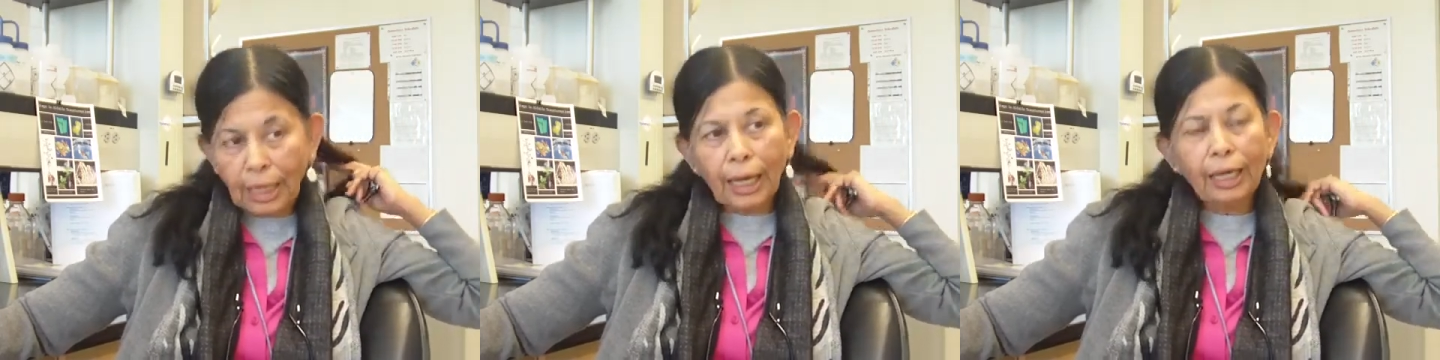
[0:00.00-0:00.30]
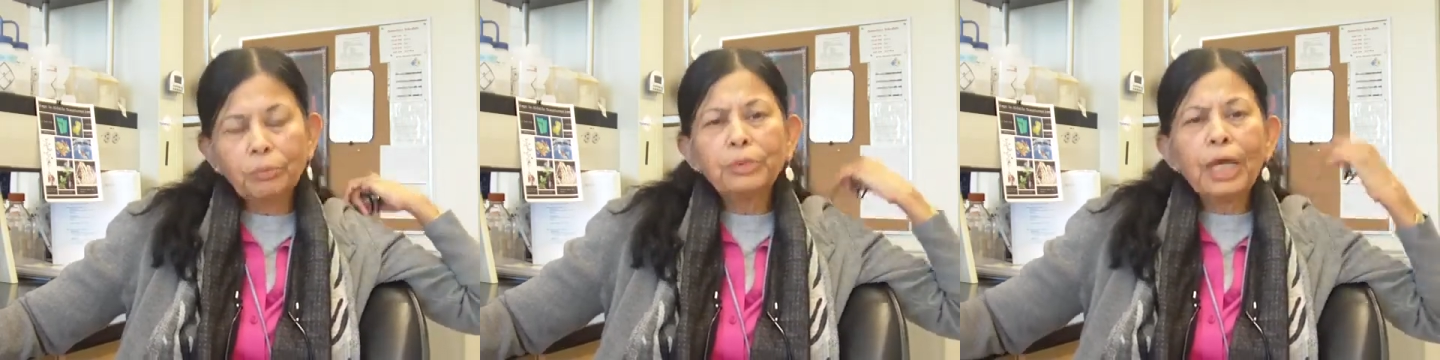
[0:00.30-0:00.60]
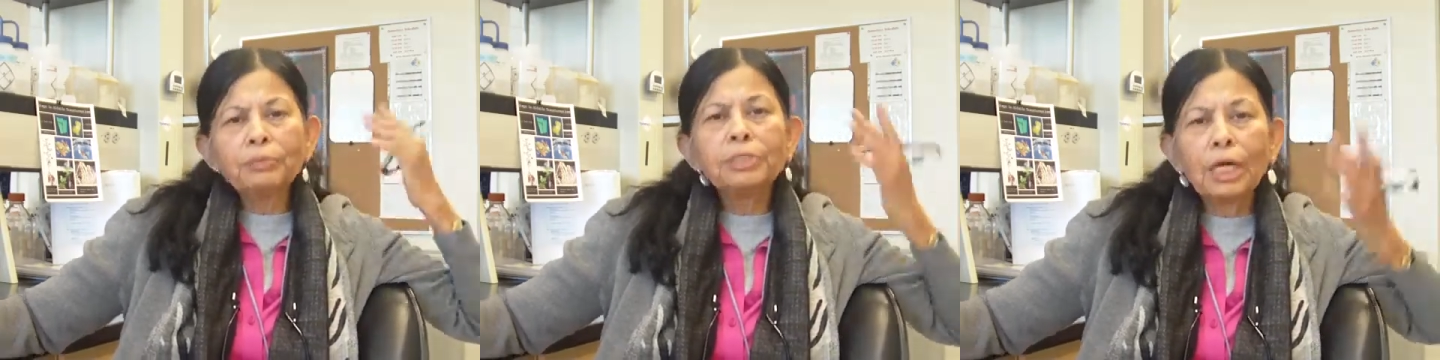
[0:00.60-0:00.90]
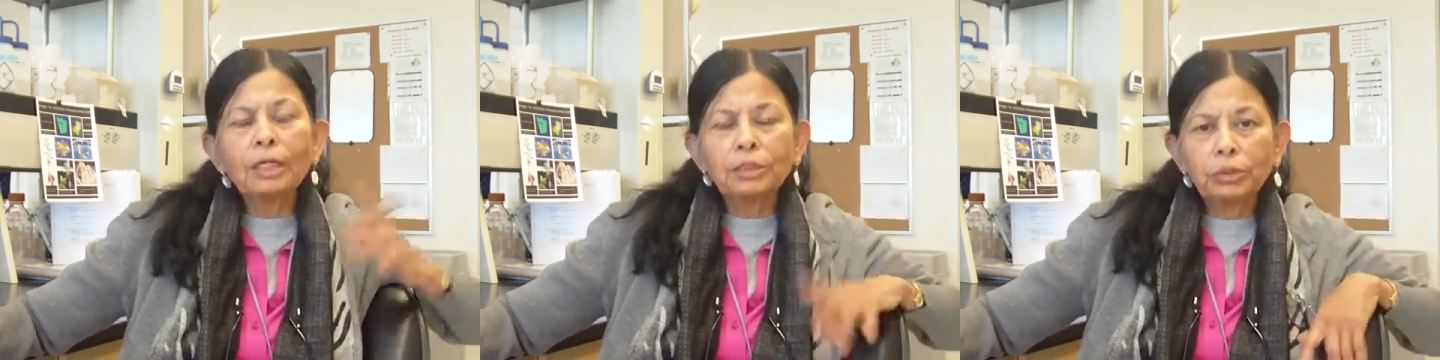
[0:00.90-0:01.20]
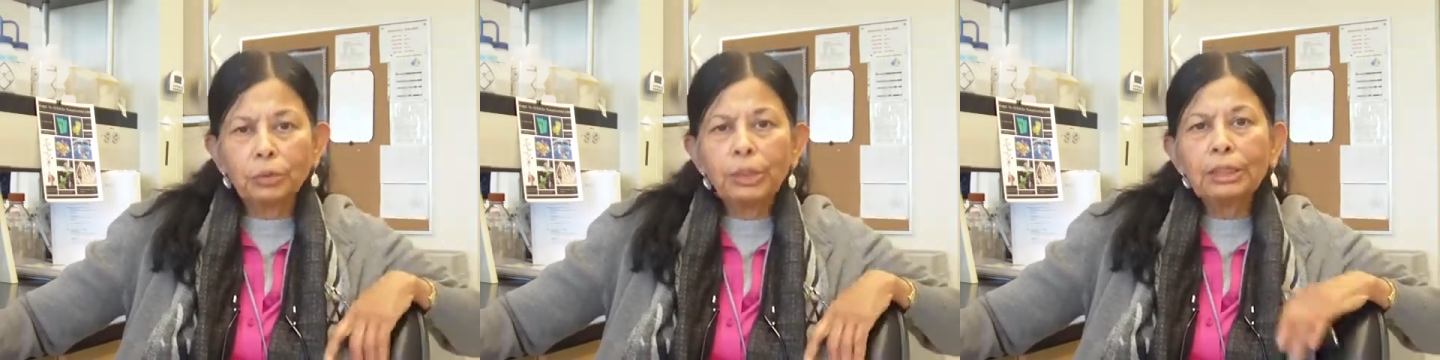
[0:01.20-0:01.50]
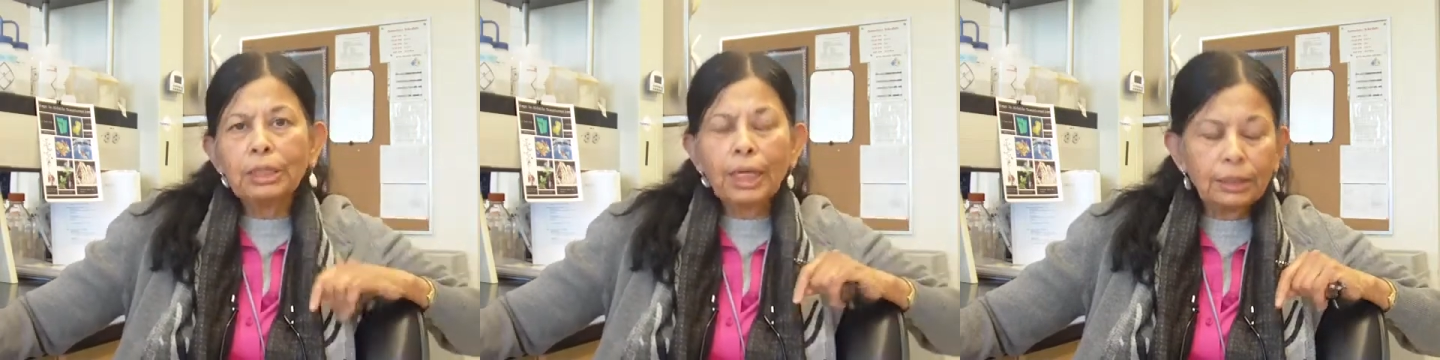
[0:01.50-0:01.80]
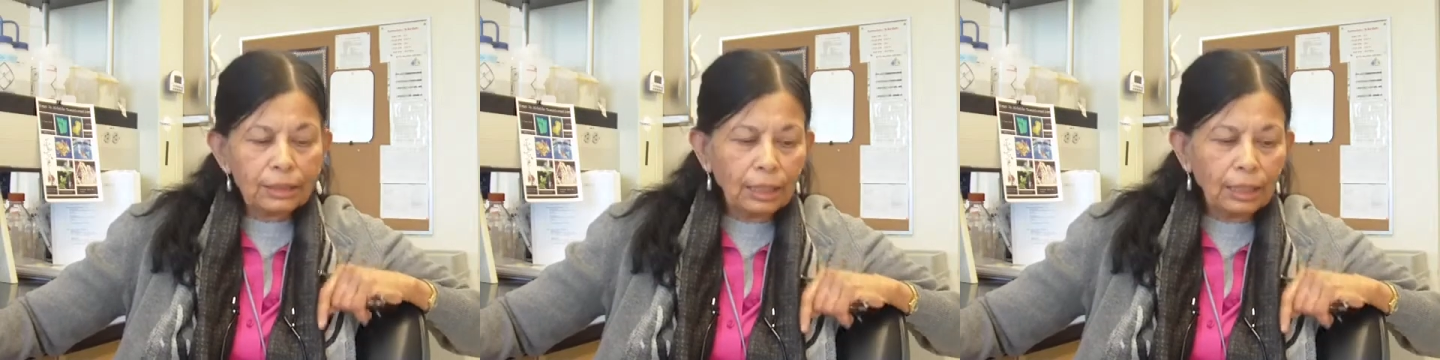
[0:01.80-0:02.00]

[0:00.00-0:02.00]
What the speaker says: And we have started doing that.